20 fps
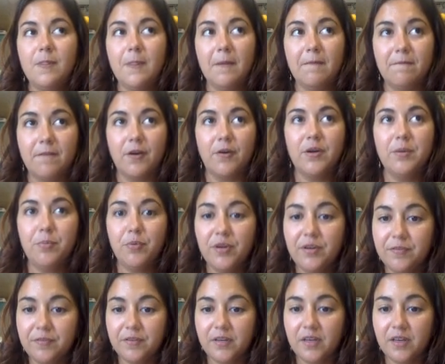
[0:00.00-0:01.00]
Very
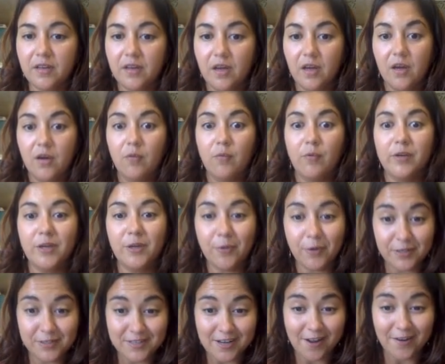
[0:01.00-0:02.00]
briefly, when you
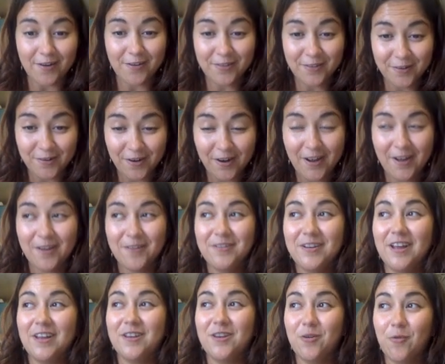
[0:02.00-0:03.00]
are down on the ground
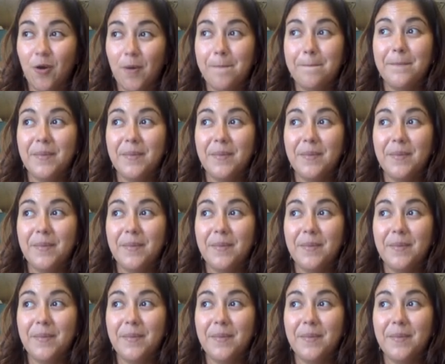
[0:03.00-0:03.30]
and you are